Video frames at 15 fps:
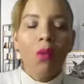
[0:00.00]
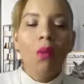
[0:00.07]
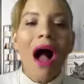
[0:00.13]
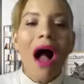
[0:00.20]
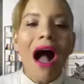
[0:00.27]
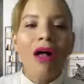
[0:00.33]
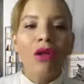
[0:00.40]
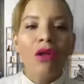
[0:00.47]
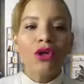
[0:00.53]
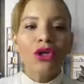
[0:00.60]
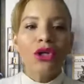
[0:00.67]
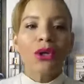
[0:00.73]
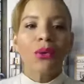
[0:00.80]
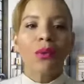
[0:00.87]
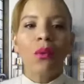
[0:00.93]
while
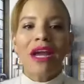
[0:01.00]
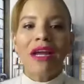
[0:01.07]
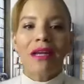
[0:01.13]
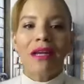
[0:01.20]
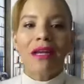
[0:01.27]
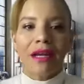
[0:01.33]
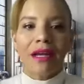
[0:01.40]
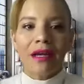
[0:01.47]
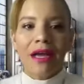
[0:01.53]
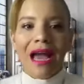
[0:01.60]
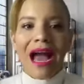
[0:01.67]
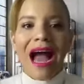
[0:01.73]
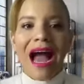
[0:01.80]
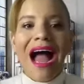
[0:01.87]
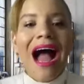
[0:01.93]
you're waiting
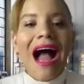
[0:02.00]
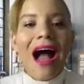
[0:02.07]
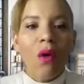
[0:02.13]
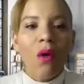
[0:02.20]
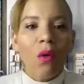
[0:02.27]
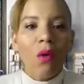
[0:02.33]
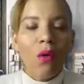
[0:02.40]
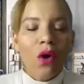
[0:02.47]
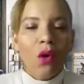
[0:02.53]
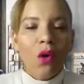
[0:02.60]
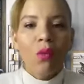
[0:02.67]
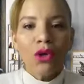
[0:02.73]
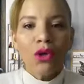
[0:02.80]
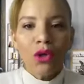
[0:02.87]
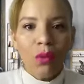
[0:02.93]
how
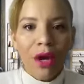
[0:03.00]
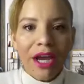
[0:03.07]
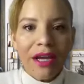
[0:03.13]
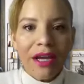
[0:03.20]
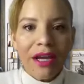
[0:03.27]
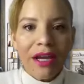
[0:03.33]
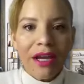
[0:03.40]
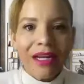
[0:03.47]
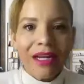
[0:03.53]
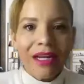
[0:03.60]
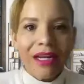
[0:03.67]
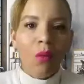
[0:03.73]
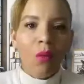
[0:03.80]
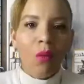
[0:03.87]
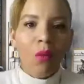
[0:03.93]
will you wait? It's
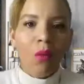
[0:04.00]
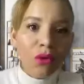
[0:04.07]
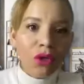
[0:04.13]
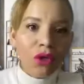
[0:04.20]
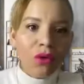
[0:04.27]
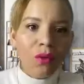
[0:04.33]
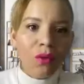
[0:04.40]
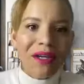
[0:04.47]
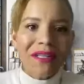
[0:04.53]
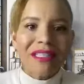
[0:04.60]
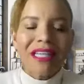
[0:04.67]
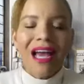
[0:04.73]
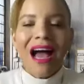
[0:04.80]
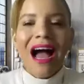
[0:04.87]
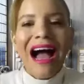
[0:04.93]
not will you,
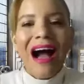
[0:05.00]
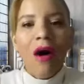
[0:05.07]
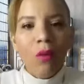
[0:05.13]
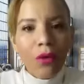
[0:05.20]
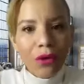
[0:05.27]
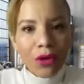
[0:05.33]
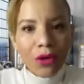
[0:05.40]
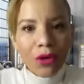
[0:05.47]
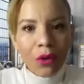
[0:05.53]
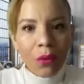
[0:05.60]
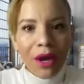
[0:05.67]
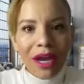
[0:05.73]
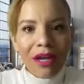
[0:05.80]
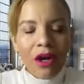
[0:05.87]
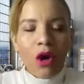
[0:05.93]
it's how will you
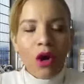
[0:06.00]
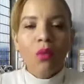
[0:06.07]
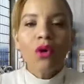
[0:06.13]
wait?